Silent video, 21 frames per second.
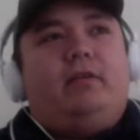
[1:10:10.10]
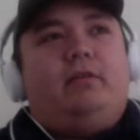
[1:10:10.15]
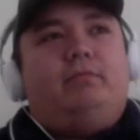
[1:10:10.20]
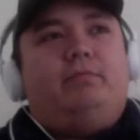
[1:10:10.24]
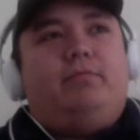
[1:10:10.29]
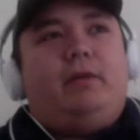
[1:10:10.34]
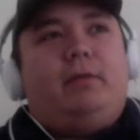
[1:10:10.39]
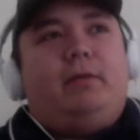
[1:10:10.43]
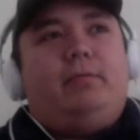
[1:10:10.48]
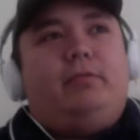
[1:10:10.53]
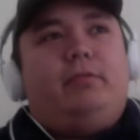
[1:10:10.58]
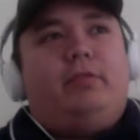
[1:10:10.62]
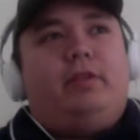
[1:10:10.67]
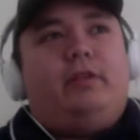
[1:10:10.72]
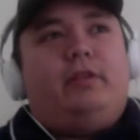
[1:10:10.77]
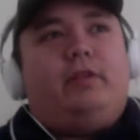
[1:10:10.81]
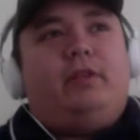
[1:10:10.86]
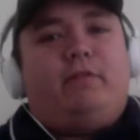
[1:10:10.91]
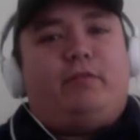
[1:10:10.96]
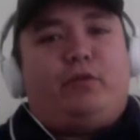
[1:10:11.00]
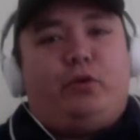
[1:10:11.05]
people
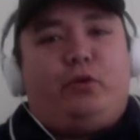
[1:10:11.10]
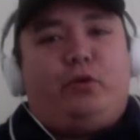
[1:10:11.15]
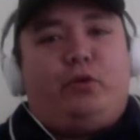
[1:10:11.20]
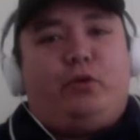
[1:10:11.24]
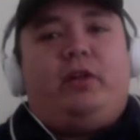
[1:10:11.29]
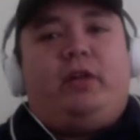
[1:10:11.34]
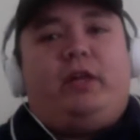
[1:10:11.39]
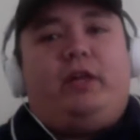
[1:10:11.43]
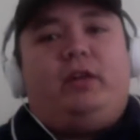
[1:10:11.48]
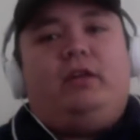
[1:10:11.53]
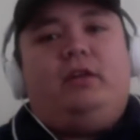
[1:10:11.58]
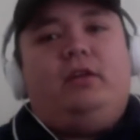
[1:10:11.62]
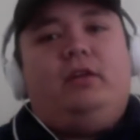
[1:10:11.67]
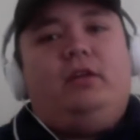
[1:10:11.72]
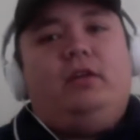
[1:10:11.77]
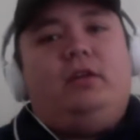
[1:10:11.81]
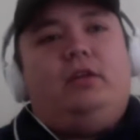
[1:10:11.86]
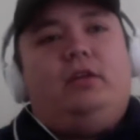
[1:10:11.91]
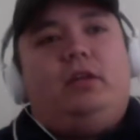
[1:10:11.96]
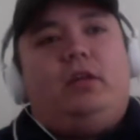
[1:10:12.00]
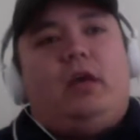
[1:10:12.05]
that you have curling,
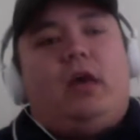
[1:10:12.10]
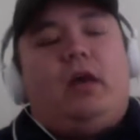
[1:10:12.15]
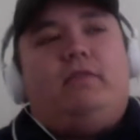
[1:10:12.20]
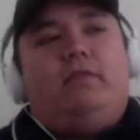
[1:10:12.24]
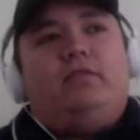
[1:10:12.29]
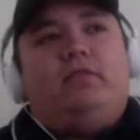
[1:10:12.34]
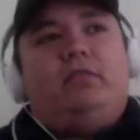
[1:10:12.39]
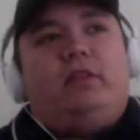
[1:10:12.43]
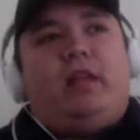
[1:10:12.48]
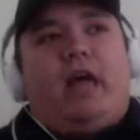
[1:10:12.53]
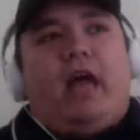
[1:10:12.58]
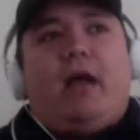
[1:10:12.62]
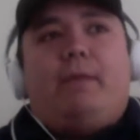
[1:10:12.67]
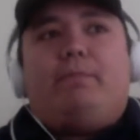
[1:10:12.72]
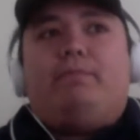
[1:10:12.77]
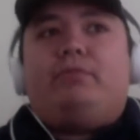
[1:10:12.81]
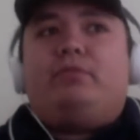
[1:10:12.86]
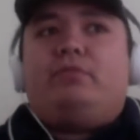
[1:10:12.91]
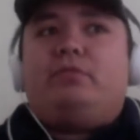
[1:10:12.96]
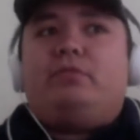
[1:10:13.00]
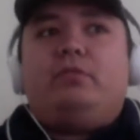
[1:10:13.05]
you have
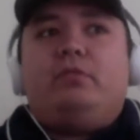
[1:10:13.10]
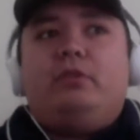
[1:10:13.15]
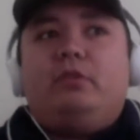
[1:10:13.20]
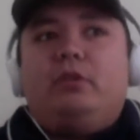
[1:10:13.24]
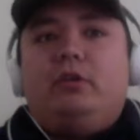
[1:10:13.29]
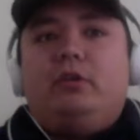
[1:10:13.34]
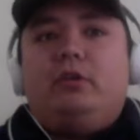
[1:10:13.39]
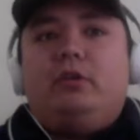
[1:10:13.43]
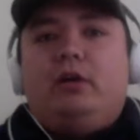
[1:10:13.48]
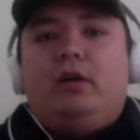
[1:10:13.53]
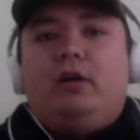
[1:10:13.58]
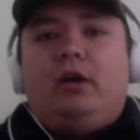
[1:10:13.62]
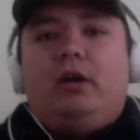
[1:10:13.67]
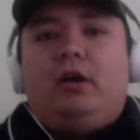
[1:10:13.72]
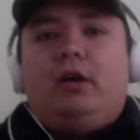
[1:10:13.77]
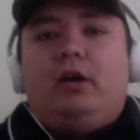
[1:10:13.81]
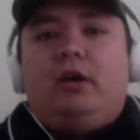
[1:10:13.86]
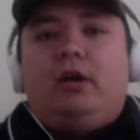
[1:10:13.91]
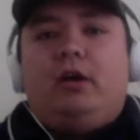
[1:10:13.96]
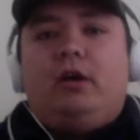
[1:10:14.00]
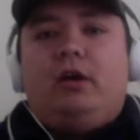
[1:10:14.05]
laps
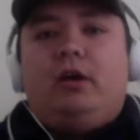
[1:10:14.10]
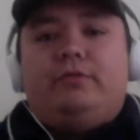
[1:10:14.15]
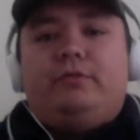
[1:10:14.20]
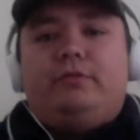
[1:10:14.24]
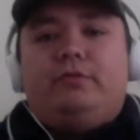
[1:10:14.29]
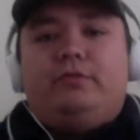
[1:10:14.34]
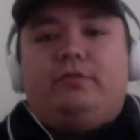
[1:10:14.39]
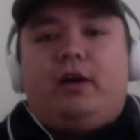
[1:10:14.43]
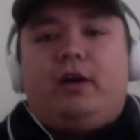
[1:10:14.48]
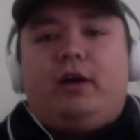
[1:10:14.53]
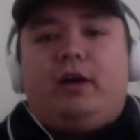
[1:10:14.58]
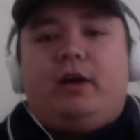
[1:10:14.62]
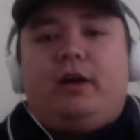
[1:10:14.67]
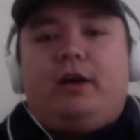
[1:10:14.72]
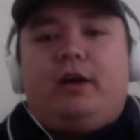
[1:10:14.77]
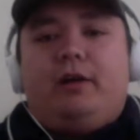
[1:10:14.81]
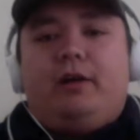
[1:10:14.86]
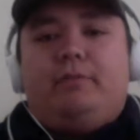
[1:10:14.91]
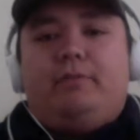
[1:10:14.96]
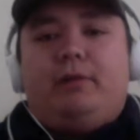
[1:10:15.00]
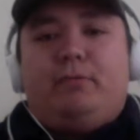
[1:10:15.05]
of
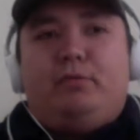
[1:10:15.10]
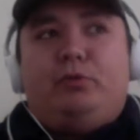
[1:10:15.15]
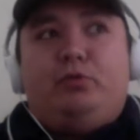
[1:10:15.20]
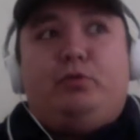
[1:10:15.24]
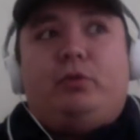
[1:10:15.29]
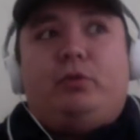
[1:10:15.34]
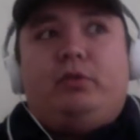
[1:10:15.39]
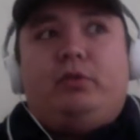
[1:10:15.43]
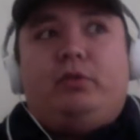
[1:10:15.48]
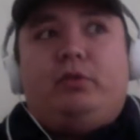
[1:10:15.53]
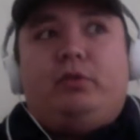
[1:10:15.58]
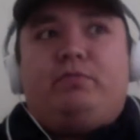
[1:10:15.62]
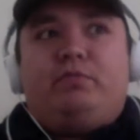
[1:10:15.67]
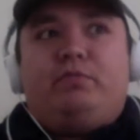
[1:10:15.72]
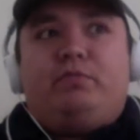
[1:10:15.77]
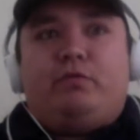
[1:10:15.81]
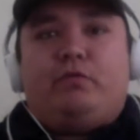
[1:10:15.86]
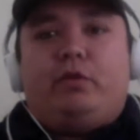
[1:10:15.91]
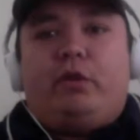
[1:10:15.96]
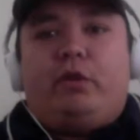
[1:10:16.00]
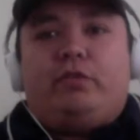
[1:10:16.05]
people doing
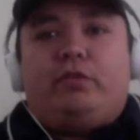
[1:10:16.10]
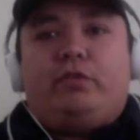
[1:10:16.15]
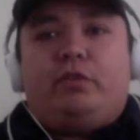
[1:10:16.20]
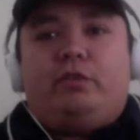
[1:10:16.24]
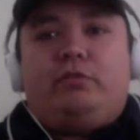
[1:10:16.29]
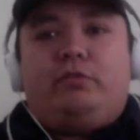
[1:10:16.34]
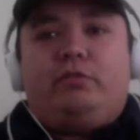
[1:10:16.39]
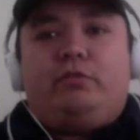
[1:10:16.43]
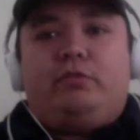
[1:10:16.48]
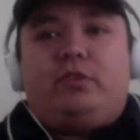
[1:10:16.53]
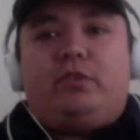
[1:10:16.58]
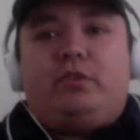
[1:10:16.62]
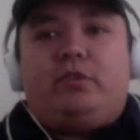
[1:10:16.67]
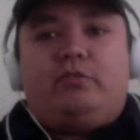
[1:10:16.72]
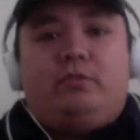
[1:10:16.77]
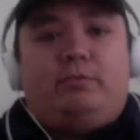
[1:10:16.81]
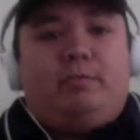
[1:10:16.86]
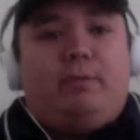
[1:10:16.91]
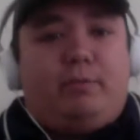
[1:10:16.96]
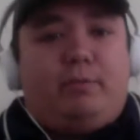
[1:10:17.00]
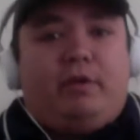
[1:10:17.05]
laps of cross country
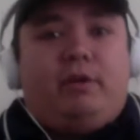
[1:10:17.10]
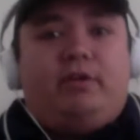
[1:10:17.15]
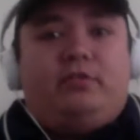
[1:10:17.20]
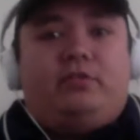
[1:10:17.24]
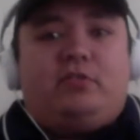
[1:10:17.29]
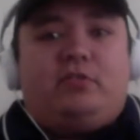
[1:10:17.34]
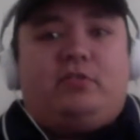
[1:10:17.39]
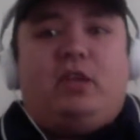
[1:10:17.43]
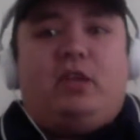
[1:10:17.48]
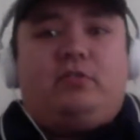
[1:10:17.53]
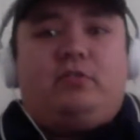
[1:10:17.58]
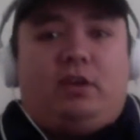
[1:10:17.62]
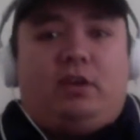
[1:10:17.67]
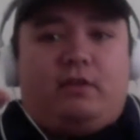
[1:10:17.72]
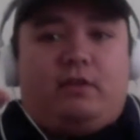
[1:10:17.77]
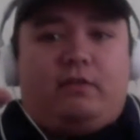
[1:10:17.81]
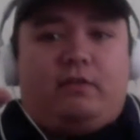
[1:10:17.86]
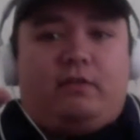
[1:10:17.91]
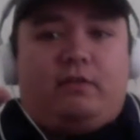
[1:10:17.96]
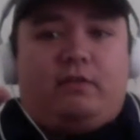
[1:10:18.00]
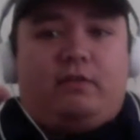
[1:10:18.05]
skiing. So people are on skis
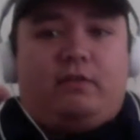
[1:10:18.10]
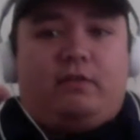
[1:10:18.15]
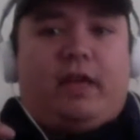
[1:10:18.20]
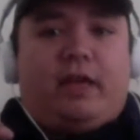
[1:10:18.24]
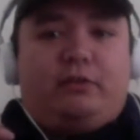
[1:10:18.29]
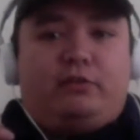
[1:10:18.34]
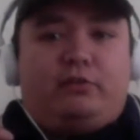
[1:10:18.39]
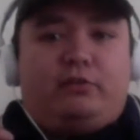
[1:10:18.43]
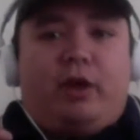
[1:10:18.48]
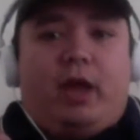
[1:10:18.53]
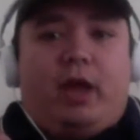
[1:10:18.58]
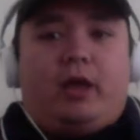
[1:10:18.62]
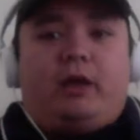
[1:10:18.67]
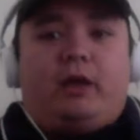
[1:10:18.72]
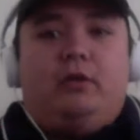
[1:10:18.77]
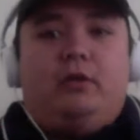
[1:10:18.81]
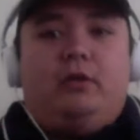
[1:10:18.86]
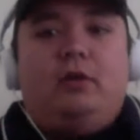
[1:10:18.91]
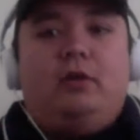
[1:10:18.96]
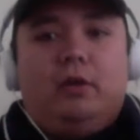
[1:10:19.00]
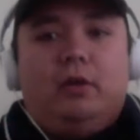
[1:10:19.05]
on a flat
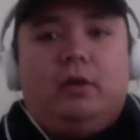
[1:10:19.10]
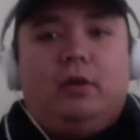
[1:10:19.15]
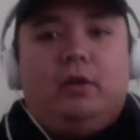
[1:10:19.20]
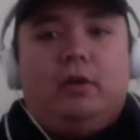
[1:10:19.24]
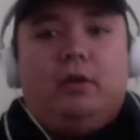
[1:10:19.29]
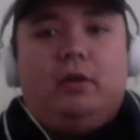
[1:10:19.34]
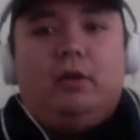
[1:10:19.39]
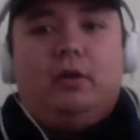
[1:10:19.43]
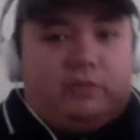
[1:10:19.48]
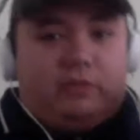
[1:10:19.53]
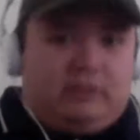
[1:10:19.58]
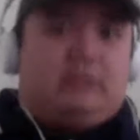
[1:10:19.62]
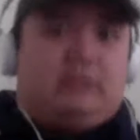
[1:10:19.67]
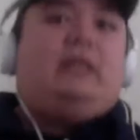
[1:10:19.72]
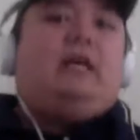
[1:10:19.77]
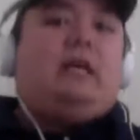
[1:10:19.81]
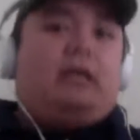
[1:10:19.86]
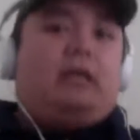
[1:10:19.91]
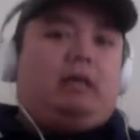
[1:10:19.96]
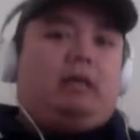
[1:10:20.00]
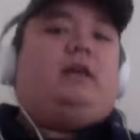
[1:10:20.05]
track,
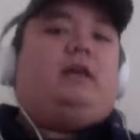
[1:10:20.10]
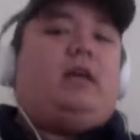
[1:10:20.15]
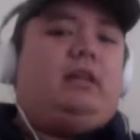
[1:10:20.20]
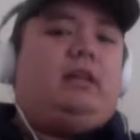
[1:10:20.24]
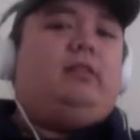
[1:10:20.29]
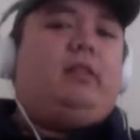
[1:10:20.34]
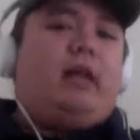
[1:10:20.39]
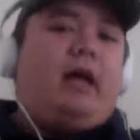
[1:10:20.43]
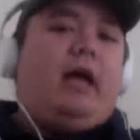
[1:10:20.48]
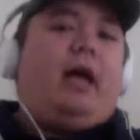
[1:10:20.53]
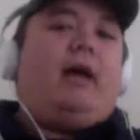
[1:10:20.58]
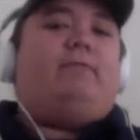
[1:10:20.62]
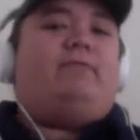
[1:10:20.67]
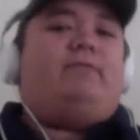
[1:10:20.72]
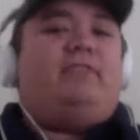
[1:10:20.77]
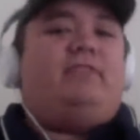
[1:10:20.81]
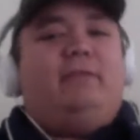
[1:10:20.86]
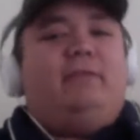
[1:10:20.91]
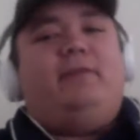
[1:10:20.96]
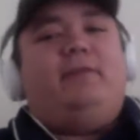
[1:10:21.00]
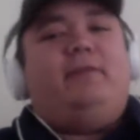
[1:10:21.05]
skiing in laps,
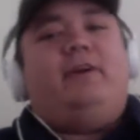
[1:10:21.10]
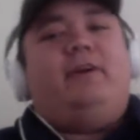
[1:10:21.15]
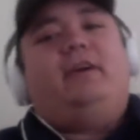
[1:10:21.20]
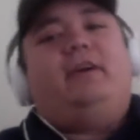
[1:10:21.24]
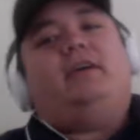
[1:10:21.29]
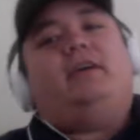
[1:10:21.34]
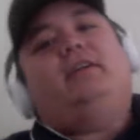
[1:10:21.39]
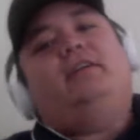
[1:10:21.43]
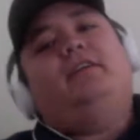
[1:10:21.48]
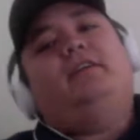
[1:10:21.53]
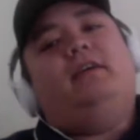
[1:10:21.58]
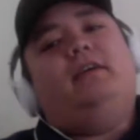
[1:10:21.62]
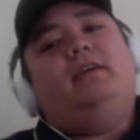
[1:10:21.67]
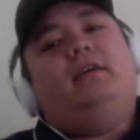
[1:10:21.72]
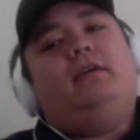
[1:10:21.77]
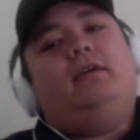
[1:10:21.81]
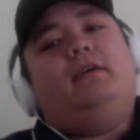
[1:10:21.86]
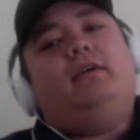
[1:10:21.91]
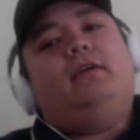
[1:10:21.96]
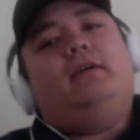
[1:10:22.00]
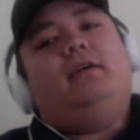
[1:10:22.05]
and I'm like,
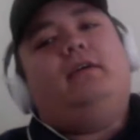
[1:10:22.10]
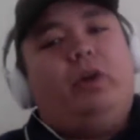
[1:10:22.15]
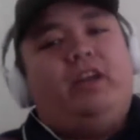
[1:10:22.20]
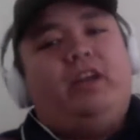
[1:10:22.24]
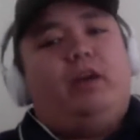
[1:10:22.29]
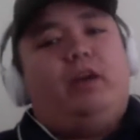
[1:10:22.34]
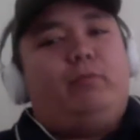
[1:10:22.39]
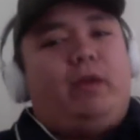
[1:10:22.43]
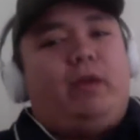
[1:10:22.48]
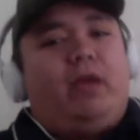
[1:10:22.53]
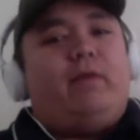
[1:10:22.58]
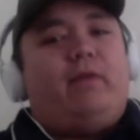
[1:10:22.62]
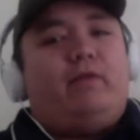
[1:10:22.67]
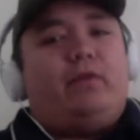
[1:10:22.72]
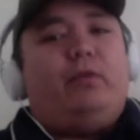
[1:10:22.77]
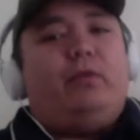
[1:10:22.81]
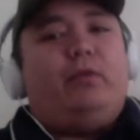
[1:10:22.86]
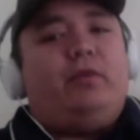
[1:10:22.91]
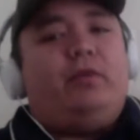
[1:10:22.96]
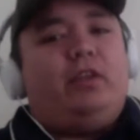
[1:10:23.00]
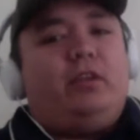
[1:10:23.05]
when are we ever
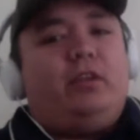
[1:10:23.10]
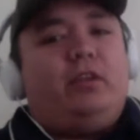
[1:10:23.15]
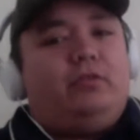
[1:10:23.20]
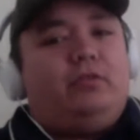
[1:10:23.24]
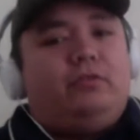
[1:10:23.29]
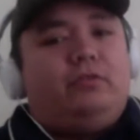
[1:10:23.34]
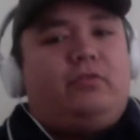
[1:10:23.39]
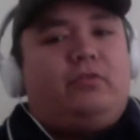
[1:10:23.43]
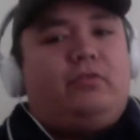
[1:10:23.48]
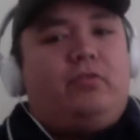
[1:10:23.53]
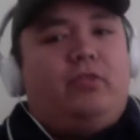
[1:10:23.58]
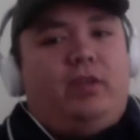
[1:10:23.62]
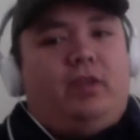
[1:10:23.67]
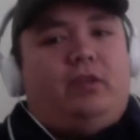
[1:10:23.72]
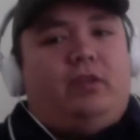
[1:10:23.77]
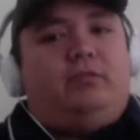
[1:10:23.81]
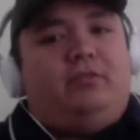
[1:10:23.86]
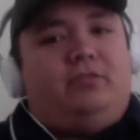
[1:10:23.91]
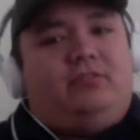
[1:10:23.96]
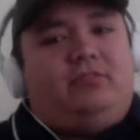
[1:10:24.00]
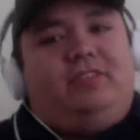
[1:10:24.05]
going to use
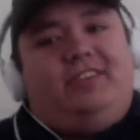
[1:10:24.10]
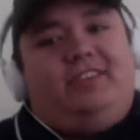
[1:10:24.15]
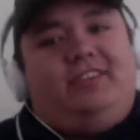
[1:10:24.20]
this?